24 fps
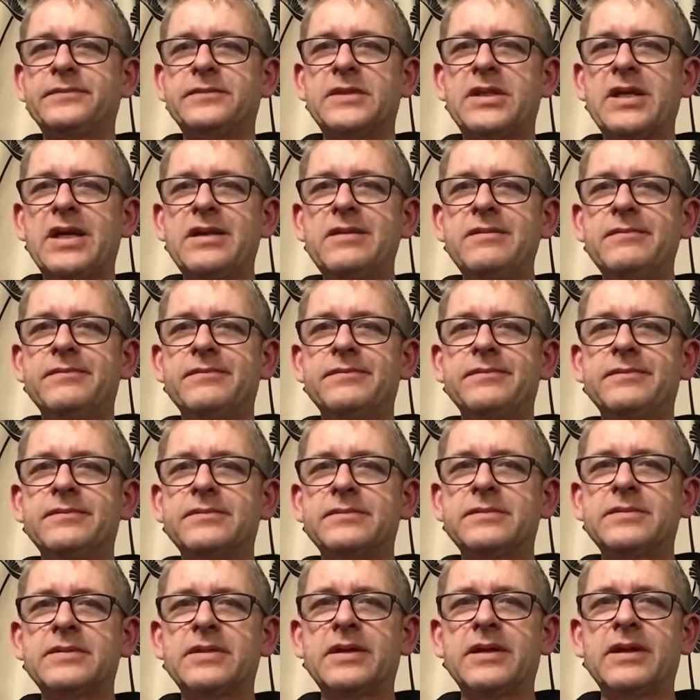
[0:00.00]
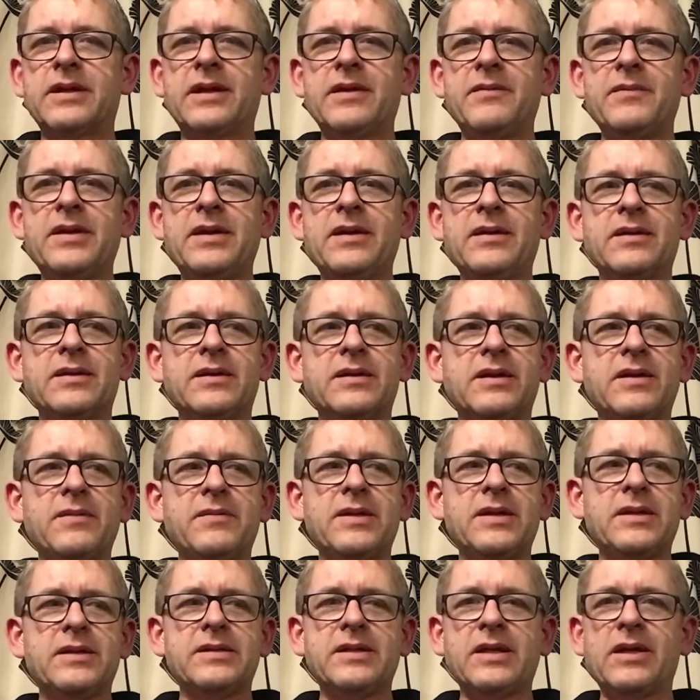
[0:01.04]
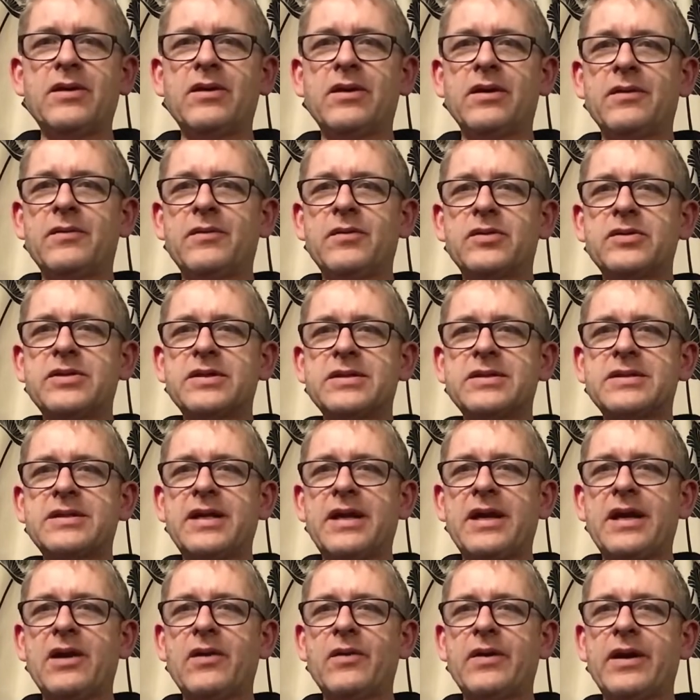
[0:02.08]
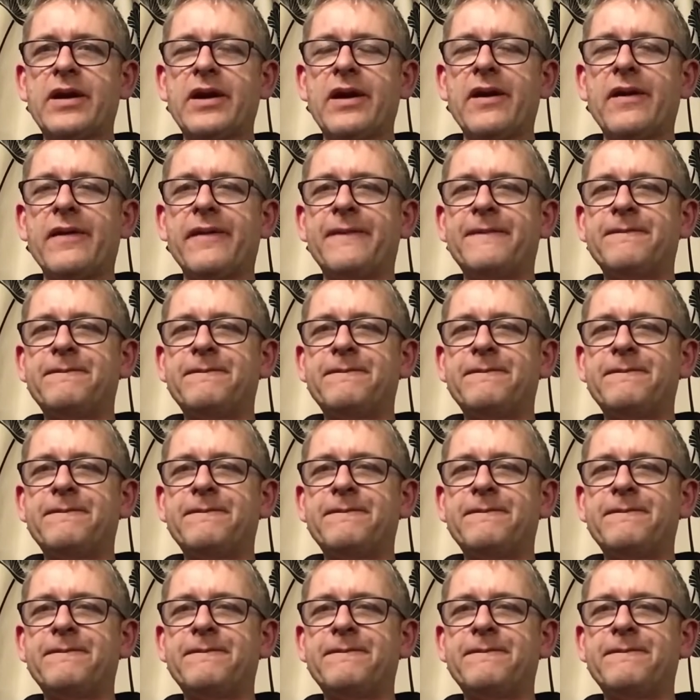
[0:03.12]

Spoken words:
done, give me a dingle and we'll just see how we go.